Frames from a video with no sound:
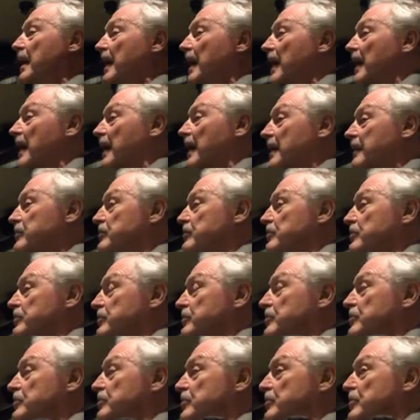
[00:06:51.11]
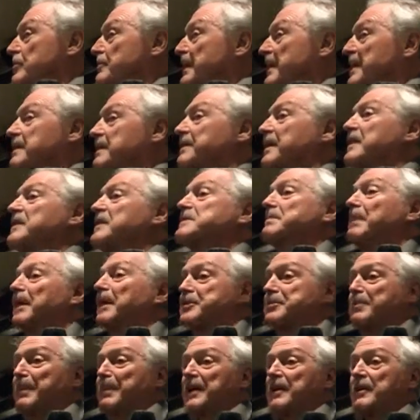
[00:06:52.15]
you make things
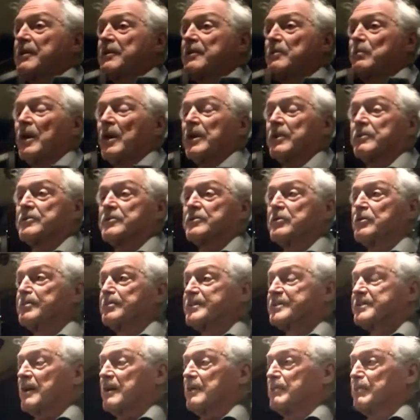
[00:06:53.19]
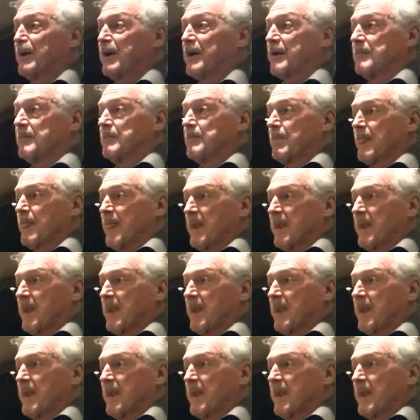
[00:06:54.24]
much better than 1 or 2% better.